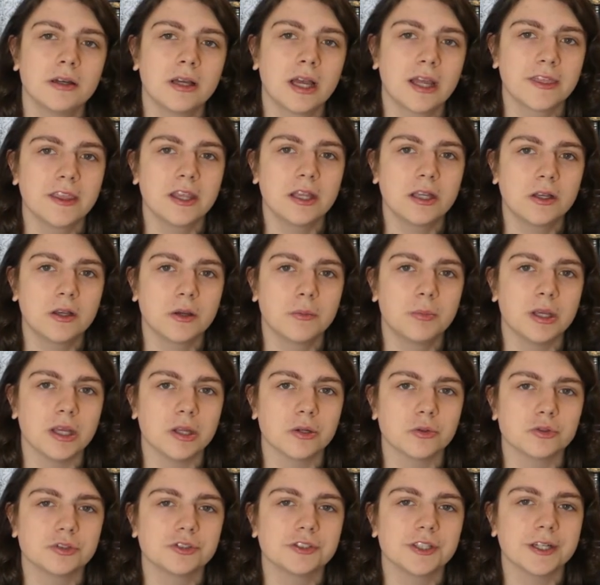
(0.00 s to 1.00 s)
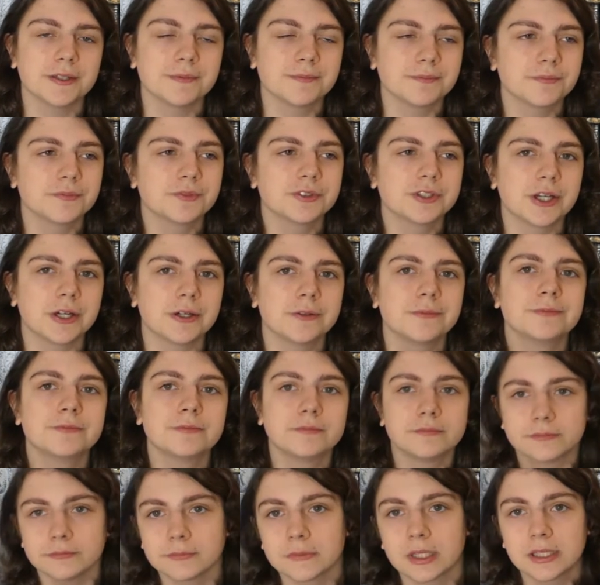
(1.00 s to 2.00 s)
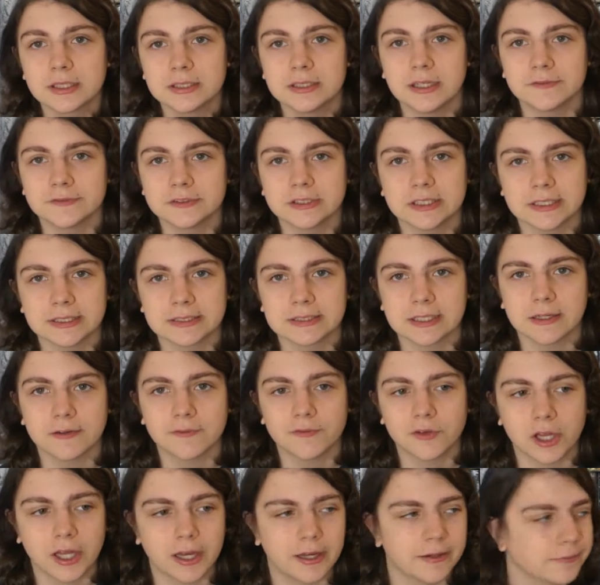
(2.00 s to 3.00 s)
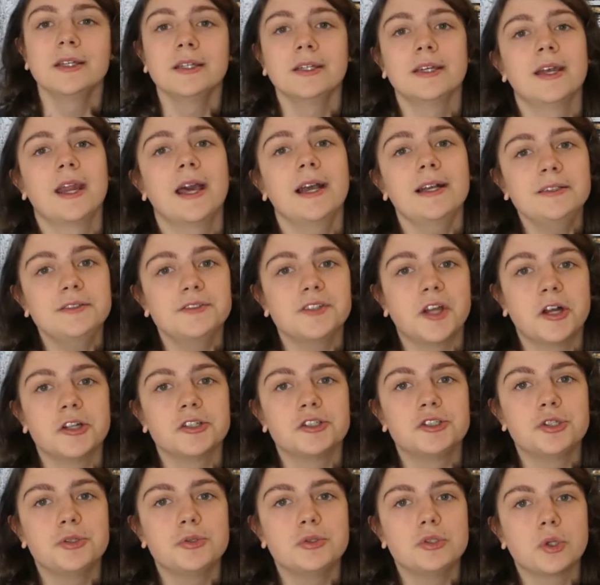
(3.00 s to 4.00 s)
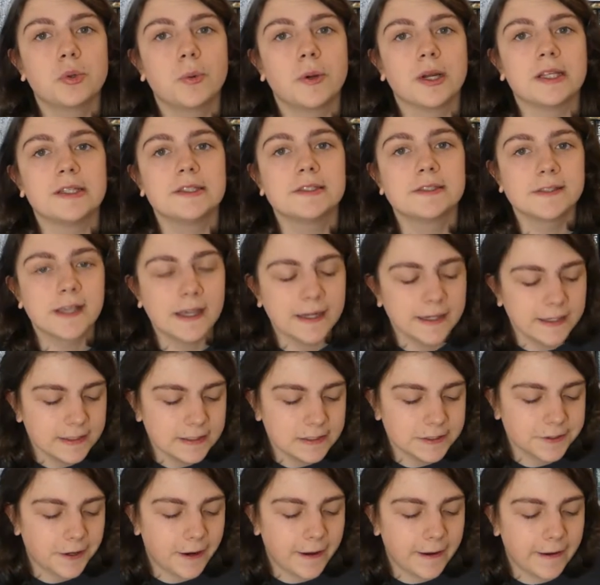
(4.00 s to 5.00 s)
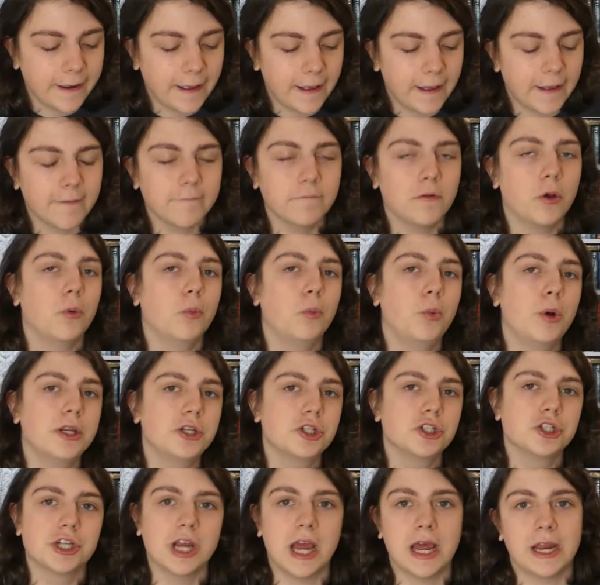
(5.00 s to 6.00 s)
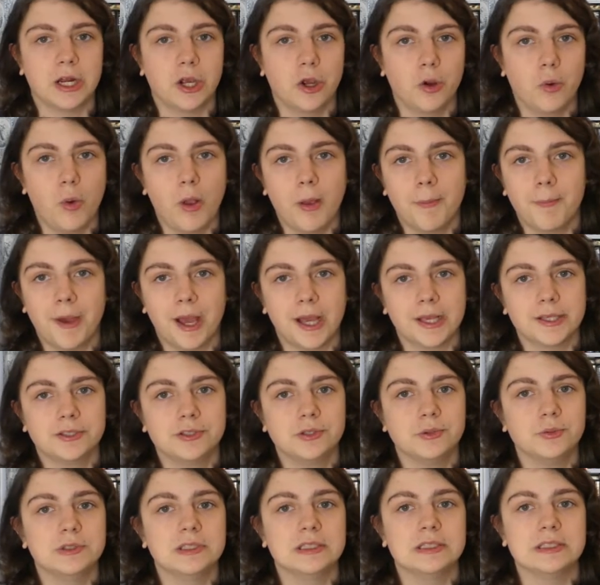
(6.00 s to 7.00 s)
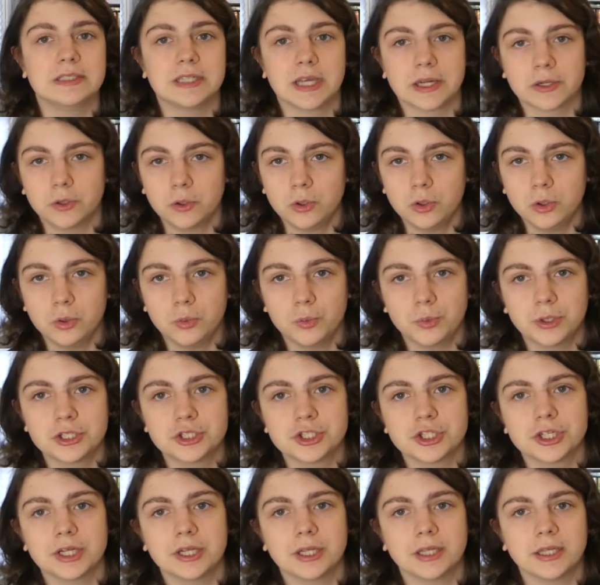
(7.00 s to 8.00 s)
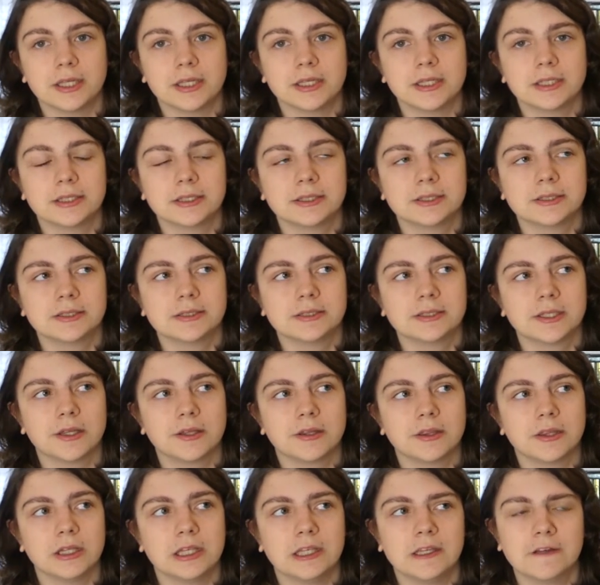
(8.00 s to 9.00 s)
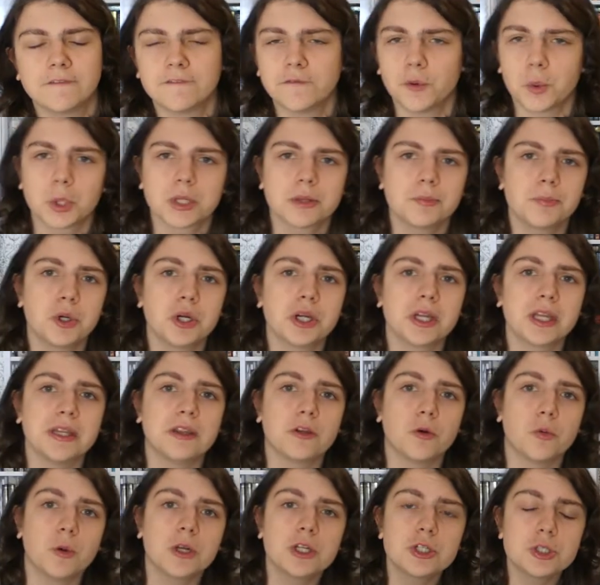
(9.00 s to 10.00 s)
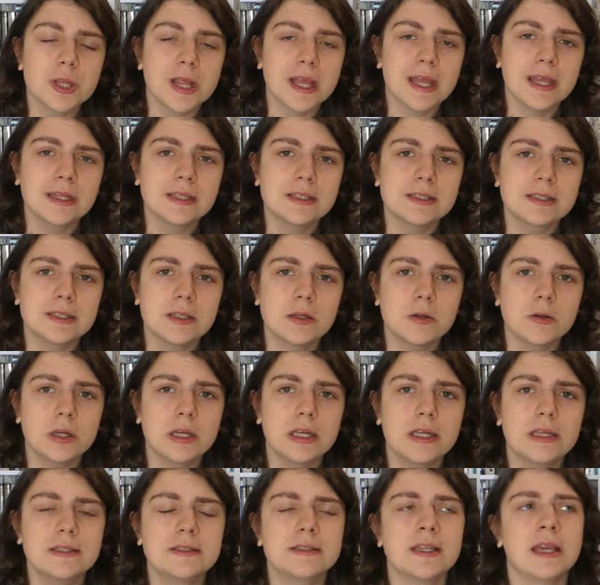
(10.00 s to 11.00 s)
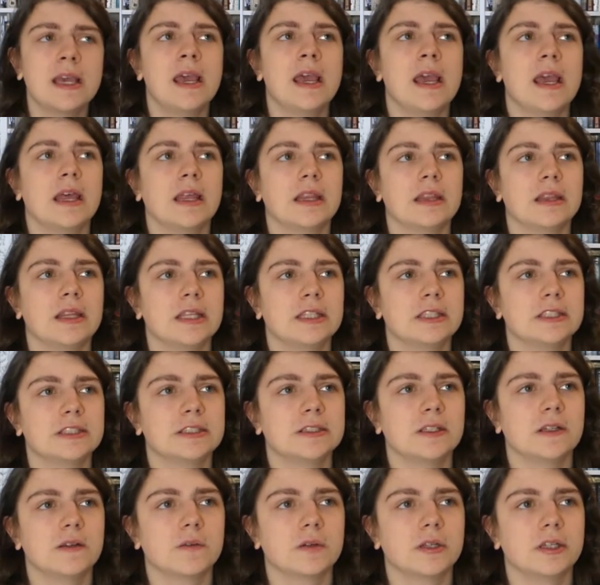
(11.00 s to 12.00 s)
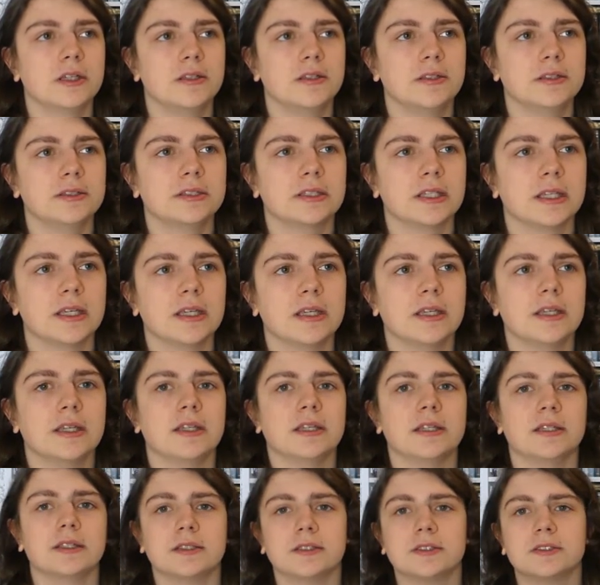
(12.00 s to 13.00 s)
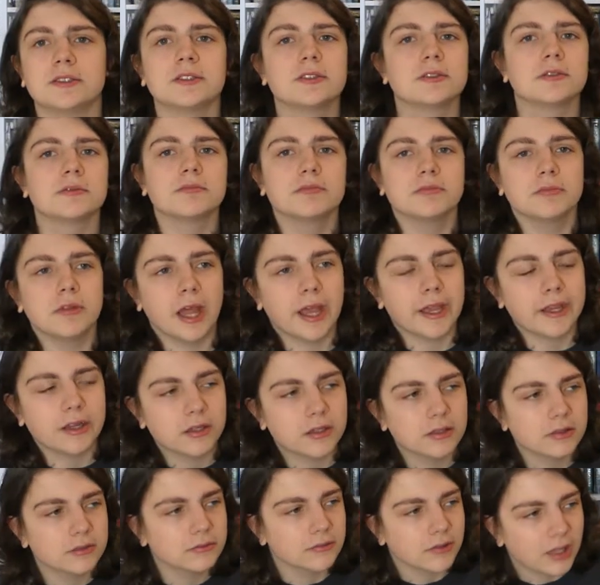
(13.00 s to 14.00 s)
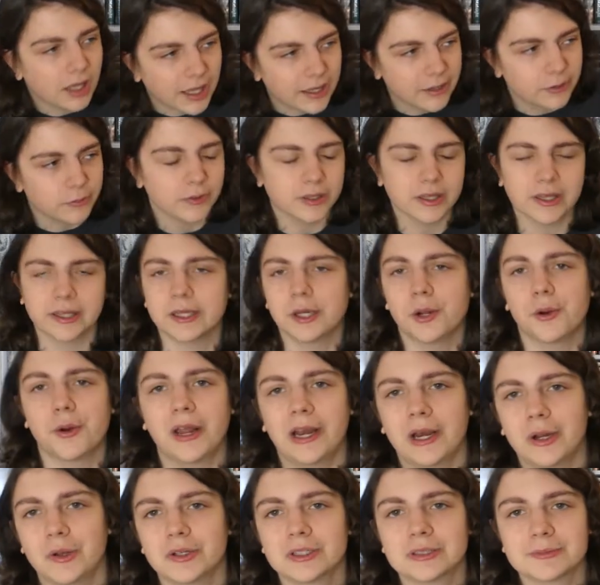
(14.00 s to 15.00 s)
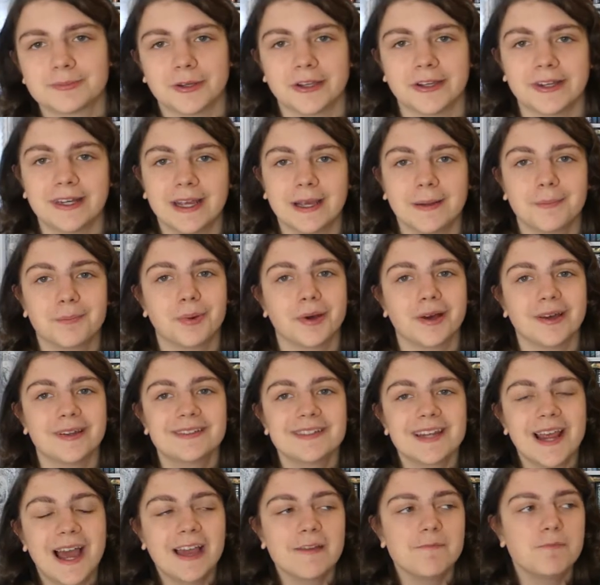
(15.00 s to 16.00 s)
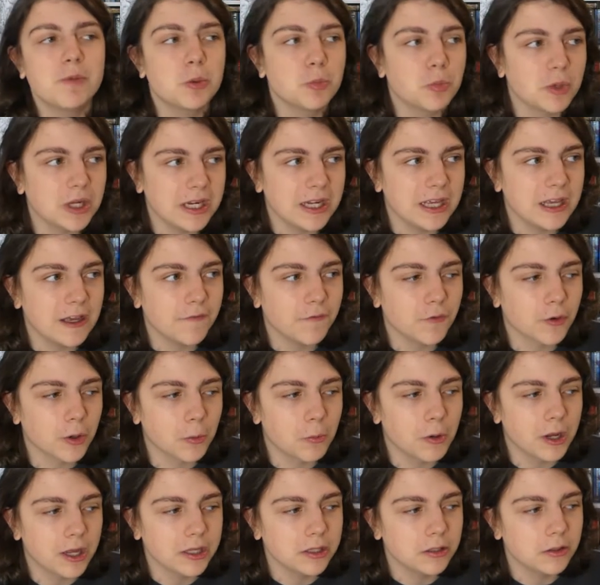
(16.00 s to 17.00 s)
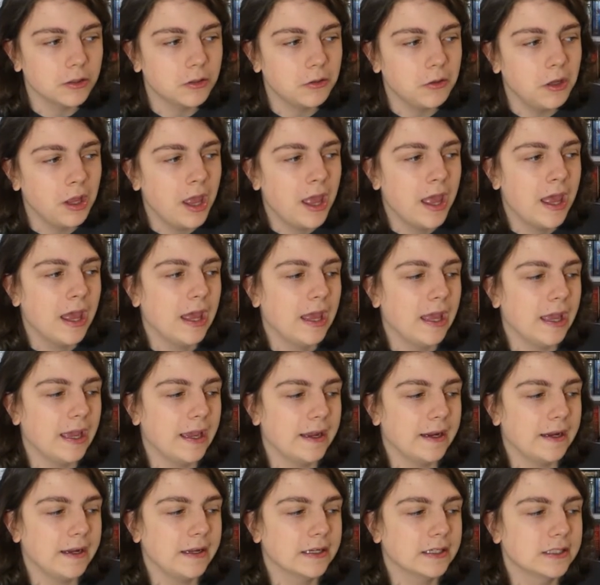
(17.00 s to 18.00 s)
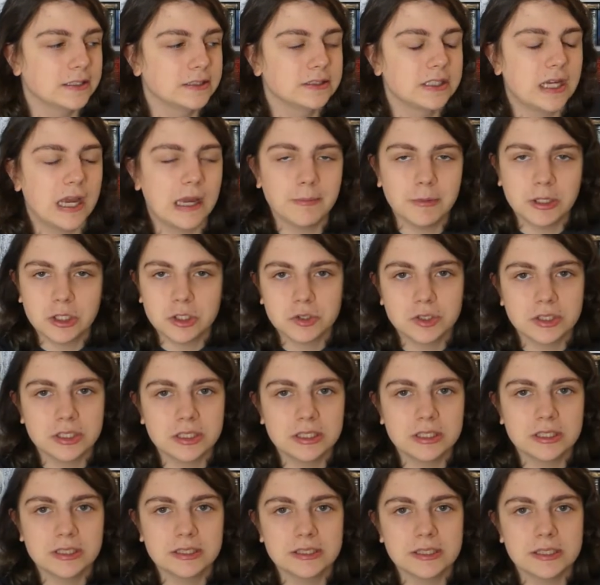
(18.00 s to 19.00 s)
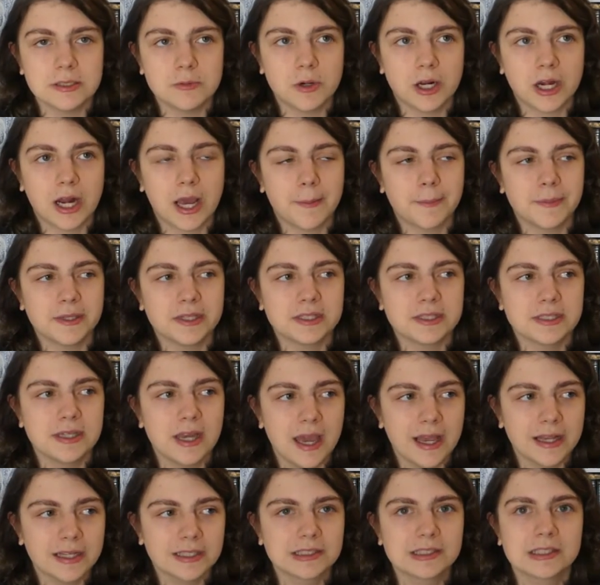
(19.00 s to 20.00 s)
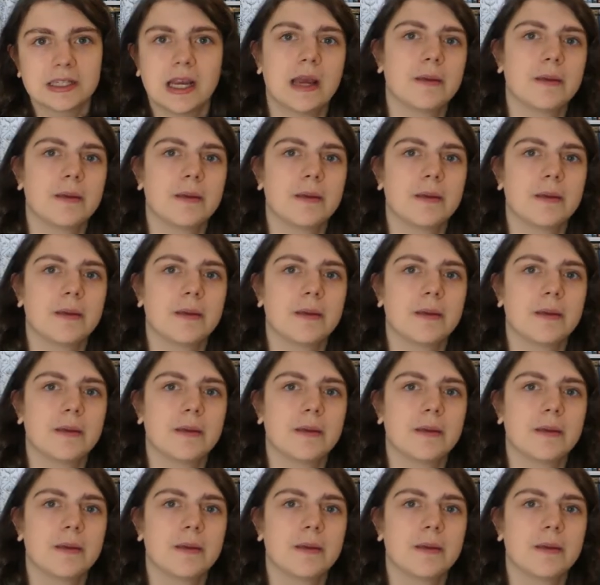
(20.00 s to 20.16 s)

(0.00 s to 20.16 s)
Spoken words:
I think it could be interesting. So, definitely excited for that. Next, on June 22nd, I have Witchshadow by Susan Dennard, which is the fourth book in the Witchland series. This series is, like, I don't really know how to explain it, but I've been reading it for a while, and I'm interested to see what happens next.